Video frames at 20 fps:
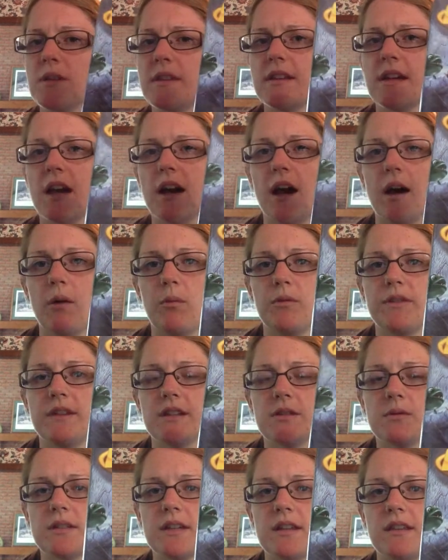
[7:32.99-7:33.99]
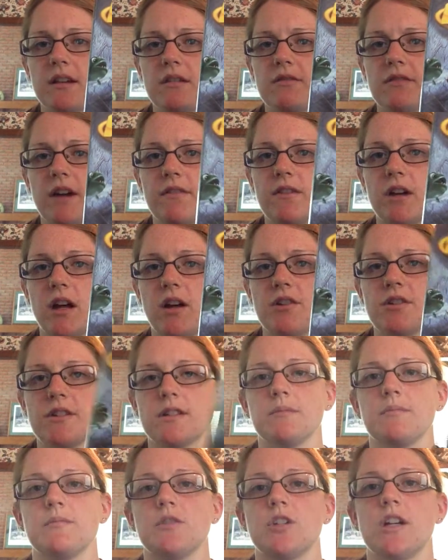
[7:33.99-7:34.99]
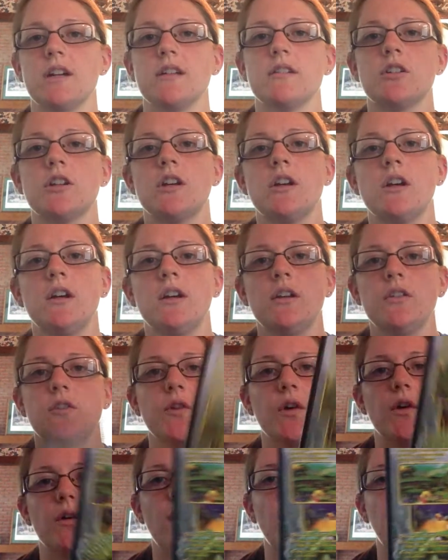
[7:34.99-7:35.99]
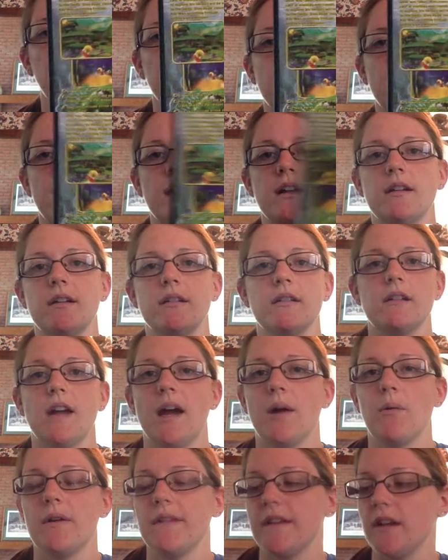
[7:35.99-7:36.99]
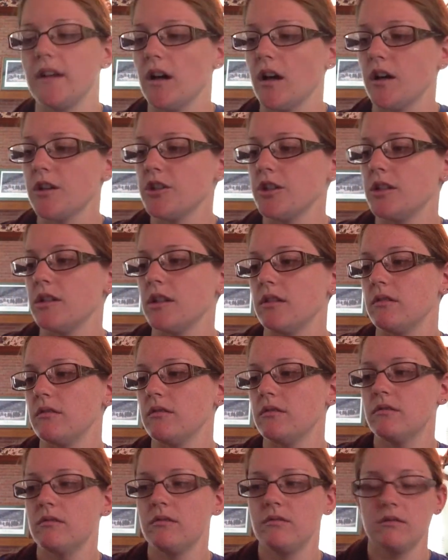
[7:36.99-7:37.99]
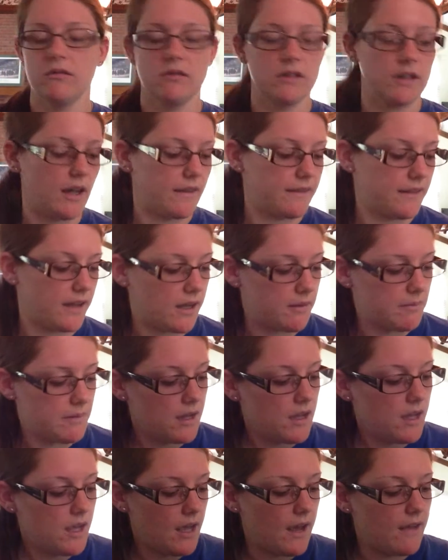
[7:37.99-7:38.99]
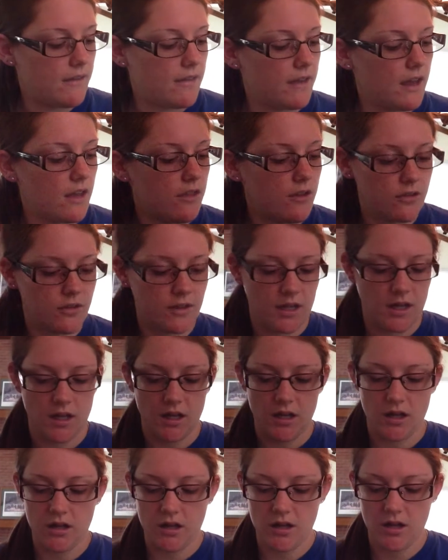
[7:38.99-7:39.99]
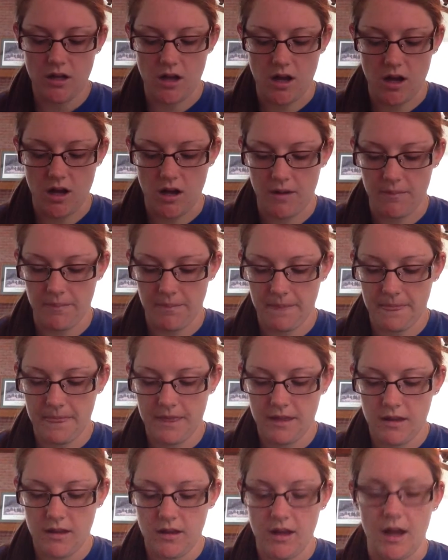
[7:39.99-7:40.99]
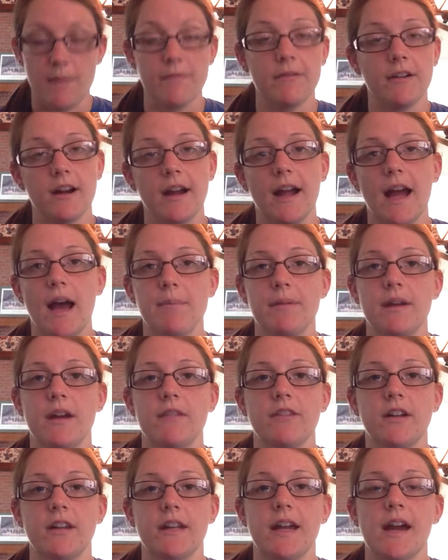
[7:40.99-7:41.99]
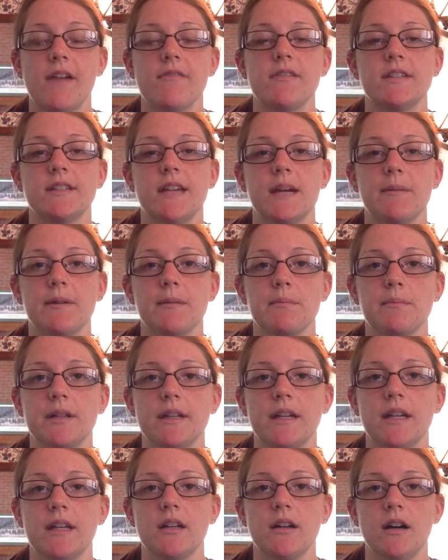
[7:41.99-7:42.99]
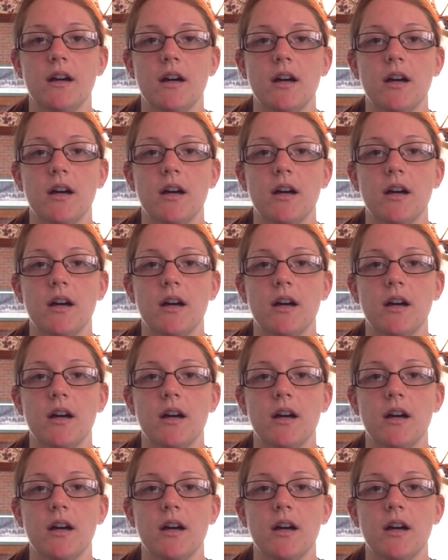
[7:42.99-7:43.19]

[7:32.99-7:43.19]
was I think $5 and some change. So I went ahead and I won the auction and got that. And then the other thing, I'm very happy I finally have this game complete.